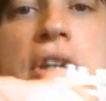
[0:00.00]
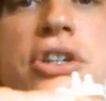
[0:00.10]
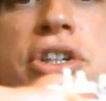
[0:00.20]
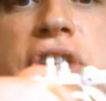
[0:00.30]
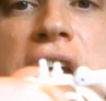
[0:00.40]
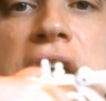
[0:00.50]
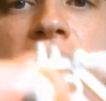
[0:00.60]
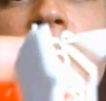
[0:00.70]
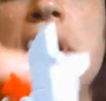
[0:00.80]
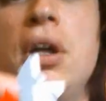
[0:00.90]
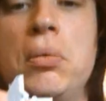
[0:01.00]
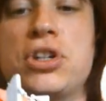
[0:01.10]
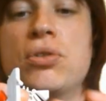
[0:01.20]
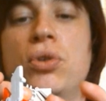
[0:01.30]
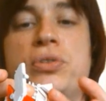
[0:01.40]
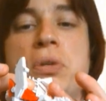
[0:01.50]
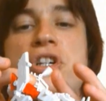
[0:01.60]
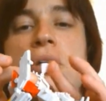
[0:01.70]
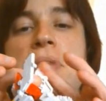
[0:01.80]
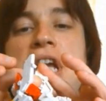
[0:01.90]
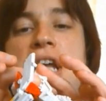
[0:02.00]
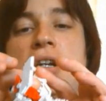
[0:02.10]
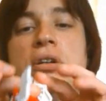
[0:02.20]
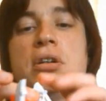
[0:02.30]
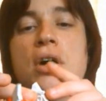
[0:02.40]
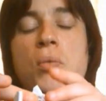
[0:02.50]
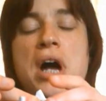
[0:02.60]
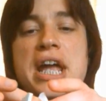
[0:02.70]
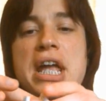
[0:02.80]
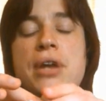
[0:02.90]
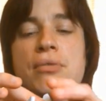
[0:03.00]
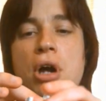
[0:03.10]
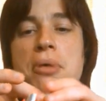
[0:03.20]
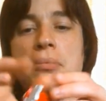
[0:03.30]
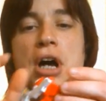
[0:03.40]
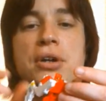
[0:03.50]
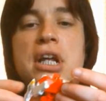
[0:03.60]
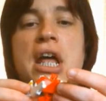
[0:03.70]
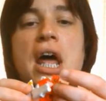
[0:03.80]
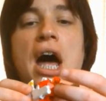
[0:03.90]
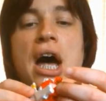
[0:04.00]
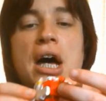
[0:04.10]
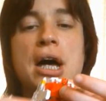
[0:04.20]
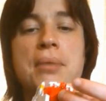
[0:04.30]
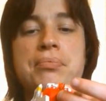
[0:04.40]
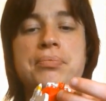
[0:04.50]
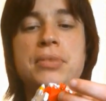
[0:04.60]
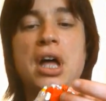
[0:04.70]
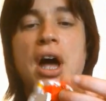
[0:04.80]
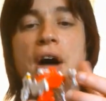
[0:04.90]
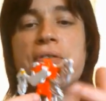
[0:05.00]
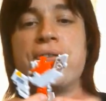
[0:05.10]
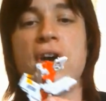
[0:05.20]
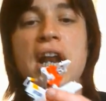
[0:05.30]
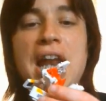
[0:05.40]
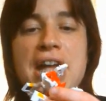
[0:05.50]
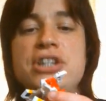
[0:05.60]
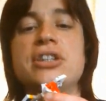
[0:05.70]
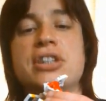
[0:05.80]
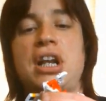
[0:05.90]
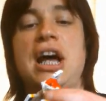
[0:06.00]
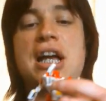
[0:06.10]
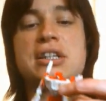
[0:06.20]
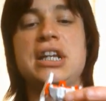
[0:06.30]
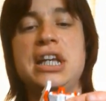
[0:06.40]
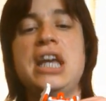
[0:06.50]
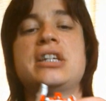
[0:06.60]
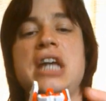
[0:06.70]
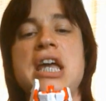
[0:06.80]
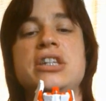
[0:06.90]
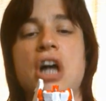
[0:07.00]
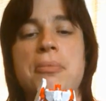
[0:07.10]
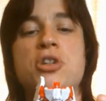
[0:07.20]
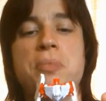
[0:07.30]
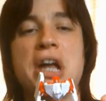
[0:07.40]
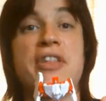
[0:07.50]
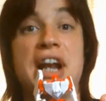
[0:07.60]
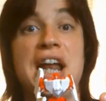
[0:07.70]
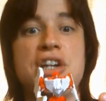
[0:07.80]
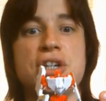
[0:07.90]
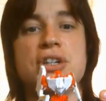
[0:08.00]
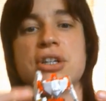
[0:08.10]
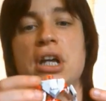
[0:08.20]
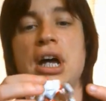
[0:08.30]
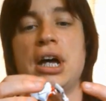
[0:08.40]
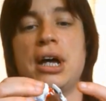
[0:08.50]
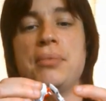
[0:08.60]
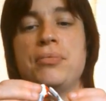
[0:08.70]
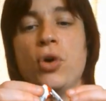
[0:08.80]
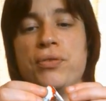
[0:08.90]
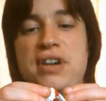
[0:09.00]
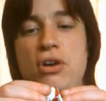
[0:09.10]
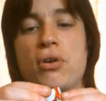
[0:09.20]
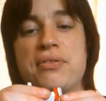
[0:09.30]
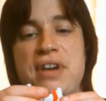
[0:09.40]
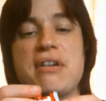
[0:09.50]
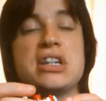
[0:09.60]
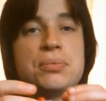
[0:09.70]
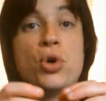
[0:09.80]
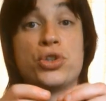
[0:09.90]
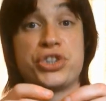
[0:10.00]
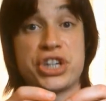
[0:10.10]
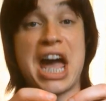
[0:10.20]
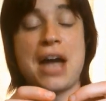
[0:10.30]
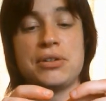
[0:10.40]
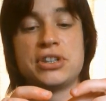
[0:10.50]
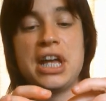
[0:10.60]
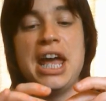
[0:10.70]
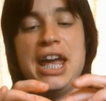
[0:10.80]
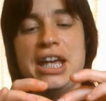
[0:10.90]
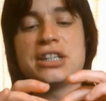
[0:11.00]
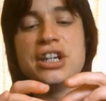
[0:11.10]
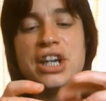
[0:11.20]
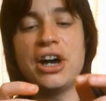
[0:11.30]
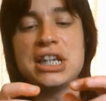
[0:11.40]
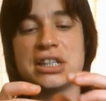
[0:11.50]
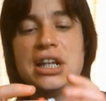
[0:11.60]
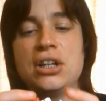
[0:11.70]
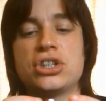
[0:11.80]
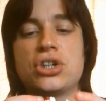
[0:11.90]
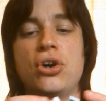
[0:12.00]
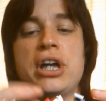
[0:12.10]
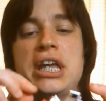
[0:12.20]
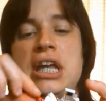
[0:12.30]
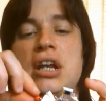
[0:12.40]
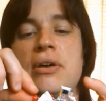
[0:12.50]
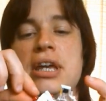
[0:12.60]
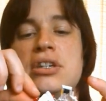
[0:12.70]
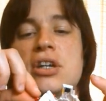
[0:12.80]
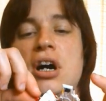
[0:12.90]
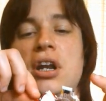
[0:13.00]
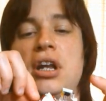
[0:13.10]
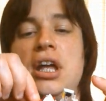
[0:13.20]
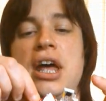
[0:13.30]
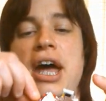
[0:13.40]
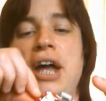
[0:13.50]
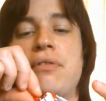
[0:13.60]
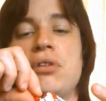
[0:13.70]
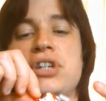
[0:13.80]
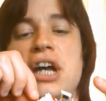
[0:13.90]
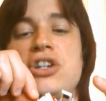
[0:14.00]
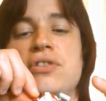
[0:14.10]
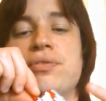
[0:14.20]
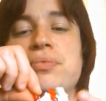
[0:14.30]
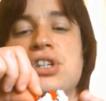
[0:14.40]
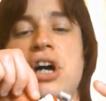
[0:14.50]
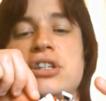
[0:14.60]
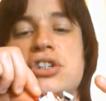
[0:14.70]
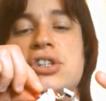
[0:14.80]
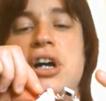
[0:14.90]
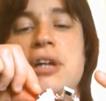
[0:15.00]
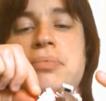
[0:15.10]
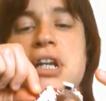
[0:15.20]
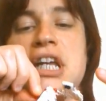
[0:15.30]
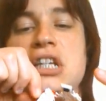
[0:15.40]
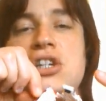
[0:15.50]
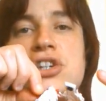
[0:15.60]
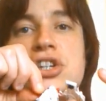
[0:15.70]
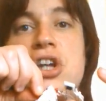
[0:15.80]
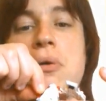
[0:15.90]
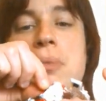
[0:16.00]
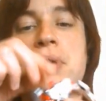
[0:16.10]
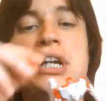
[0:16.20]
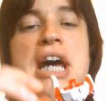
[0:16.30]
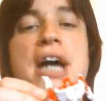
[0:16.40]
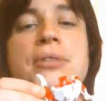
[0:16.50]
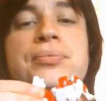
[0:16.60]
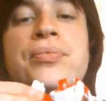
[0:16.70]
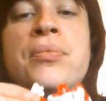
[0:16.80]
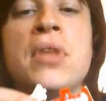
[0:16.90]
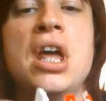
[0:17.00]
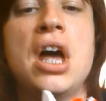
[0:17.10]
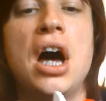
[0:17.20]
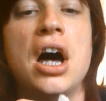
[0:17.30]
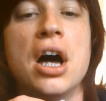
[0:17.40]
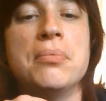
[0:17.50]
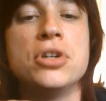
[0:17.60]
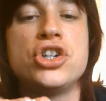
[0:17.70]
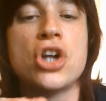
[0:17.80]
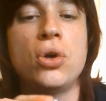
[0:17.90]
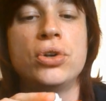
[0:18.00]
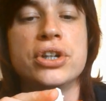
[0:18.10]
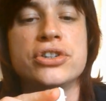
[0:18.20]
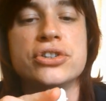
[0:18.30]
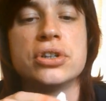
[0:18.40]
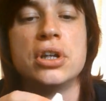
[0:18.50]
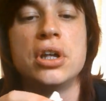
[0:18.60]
just here, which are also which can be hidden away in robot mode. Um, for a legends class, and he is he's not much bigger than a legend um, or or a very small scout. He's a nice little toy. You know, he's got head rotation from side to side, but he doesn't go up and down. Um, shoulders